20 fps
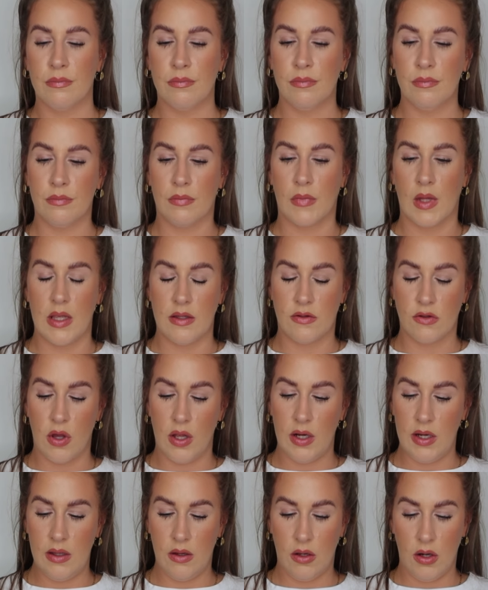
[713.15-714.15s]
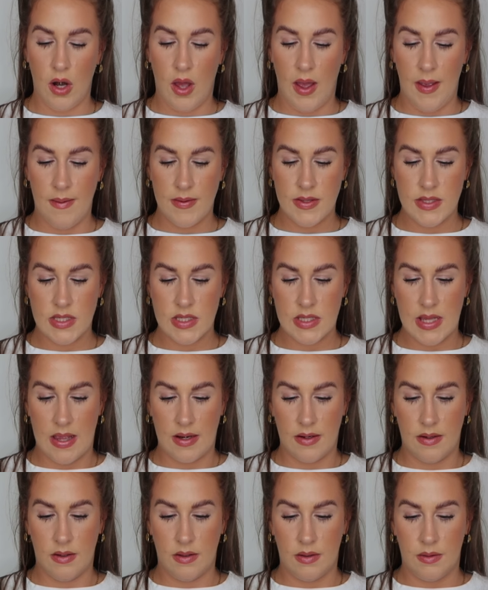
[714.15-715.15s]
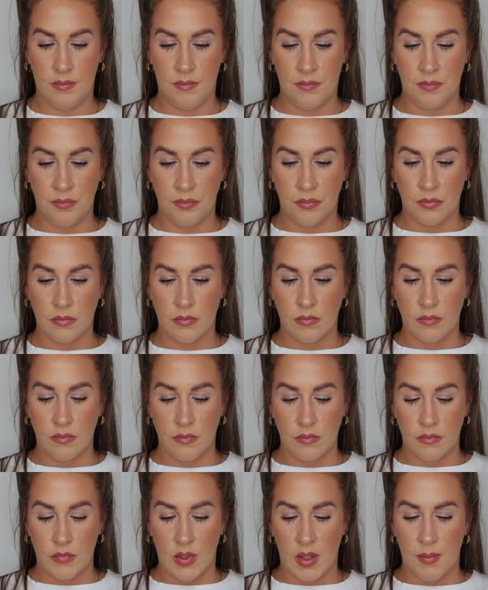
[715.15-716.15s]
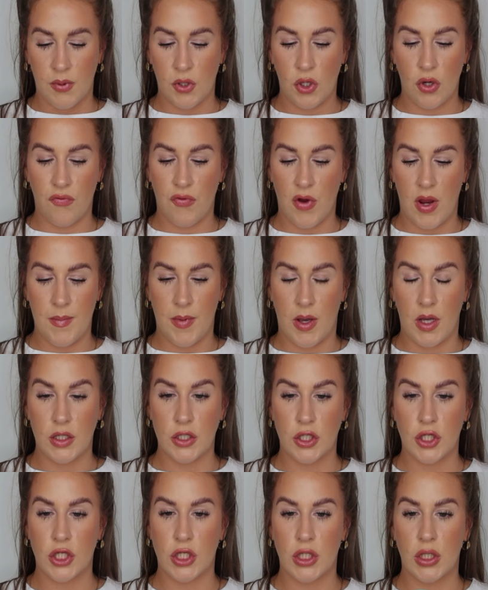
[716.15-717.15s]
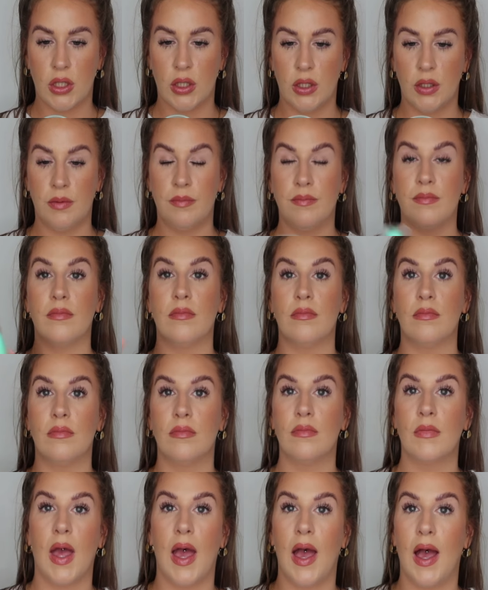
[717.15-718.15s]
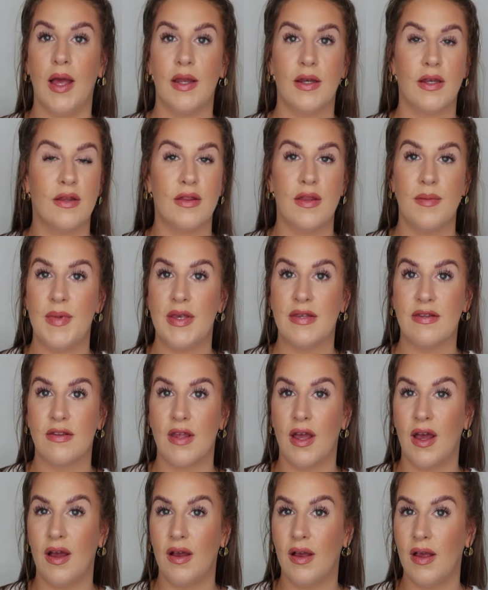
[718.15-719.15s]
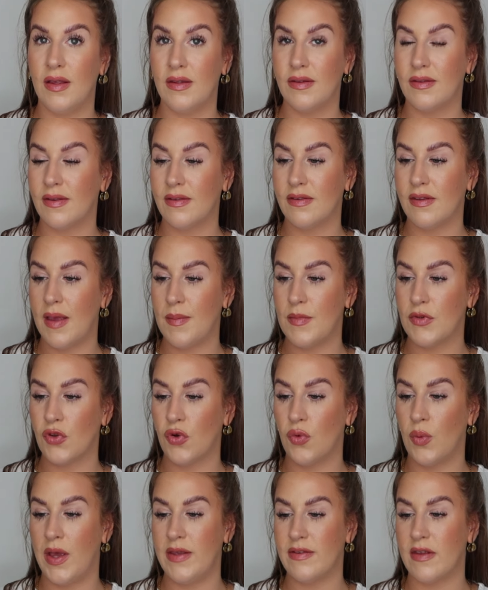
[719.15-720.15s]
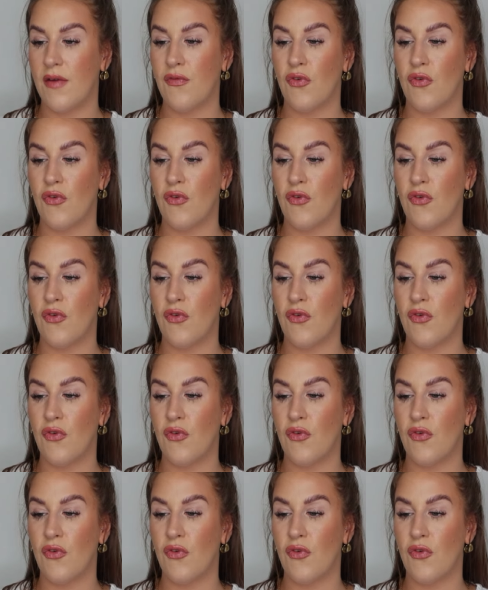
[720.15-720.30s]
It's got a little light scent, but not very much. And the mister is the same as always.